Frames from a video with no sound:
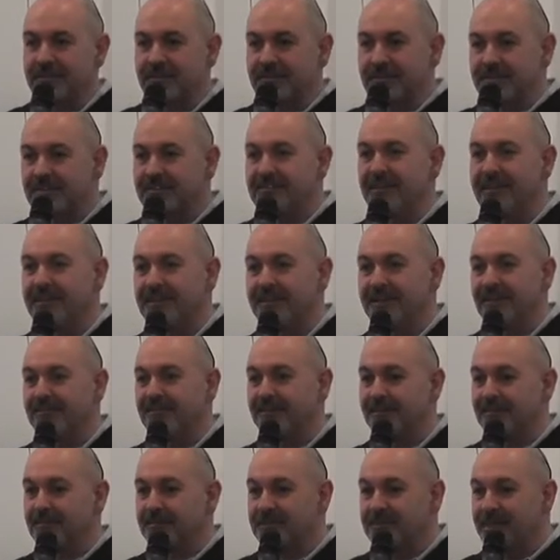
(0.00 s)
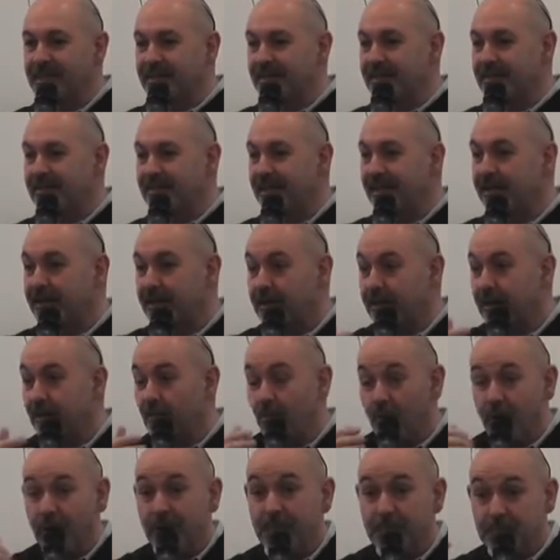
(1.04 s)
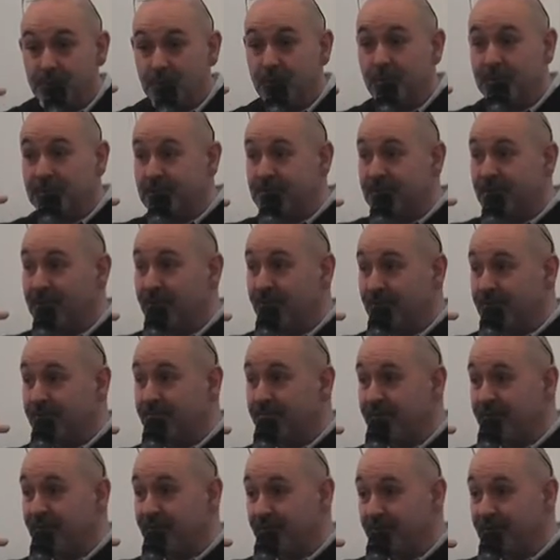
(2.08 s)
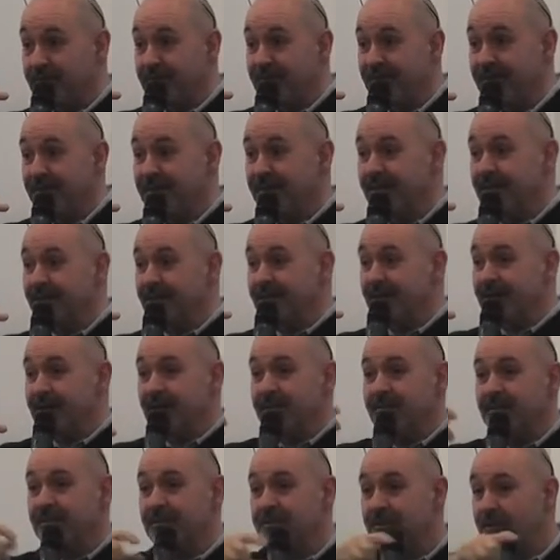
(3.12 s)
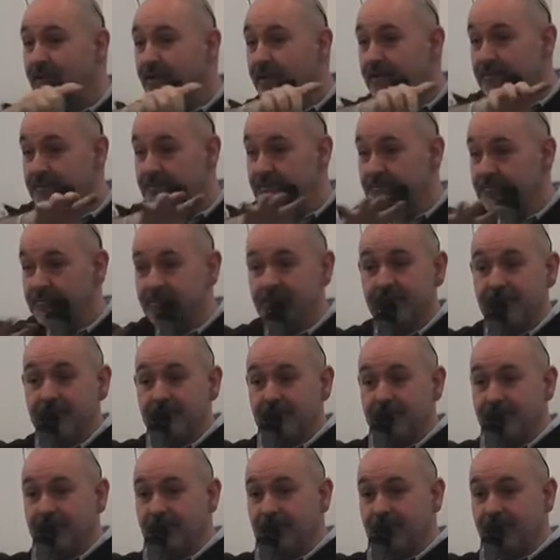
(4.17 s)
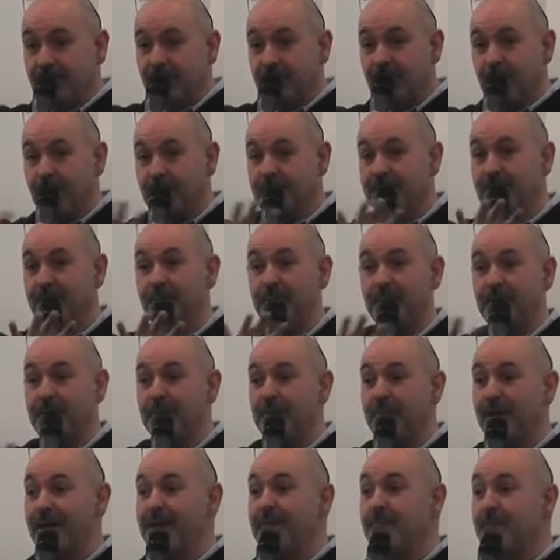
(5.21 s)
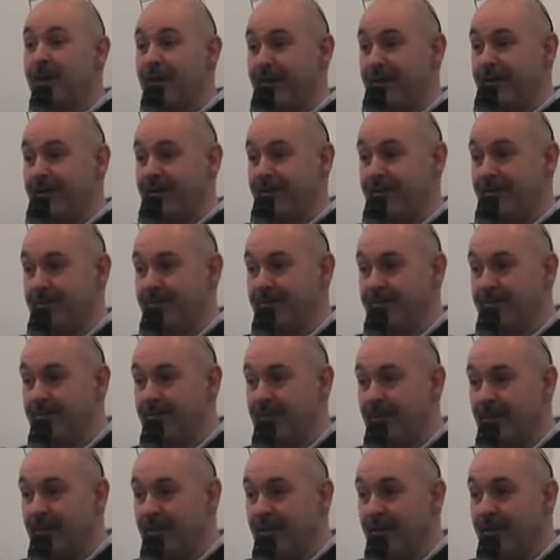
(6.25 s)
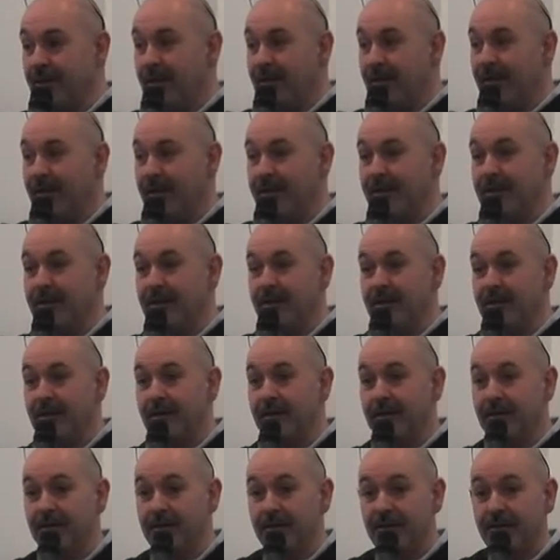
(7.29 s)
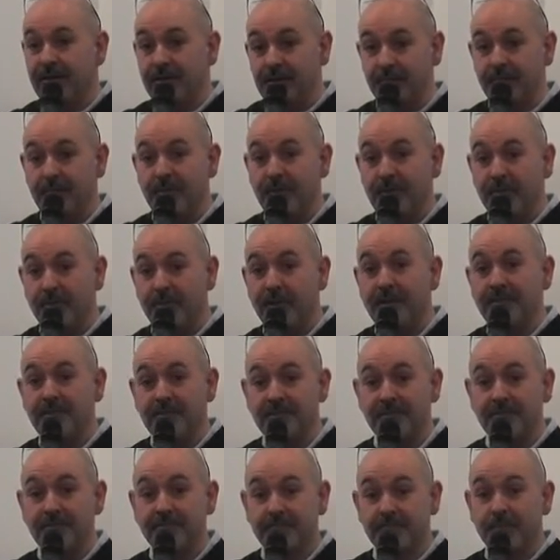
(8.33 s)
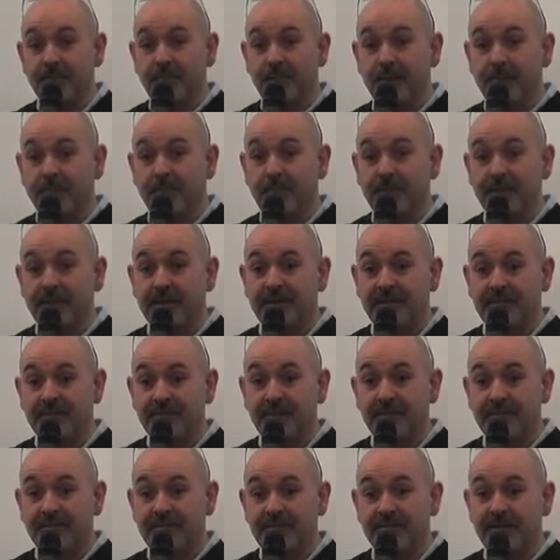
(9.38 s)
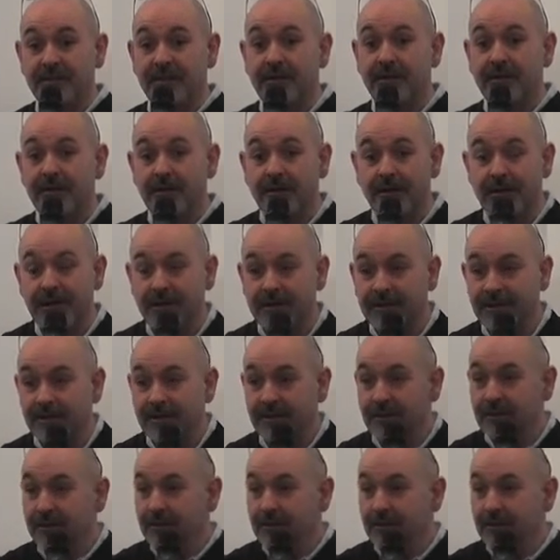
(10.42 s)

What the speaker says: and this, that, and the other. I'm standing there, and while I'm talking to Shelley on the phone, this guy rolls up in a Maybach, and Maybach's quite a big, expensive car, and